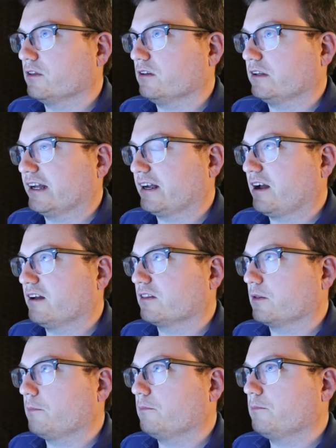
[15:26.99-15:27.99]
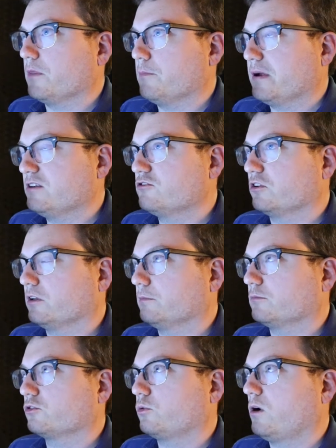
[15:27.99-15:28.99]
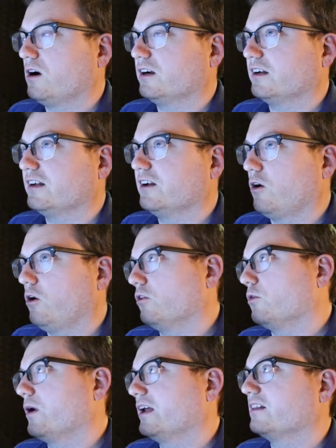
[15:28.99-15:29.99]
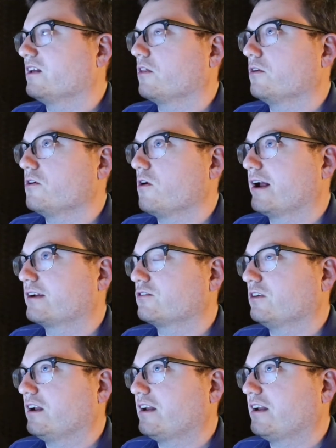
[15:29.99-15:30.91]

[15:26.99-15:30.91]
like the pendulum swung all the way in the other direction.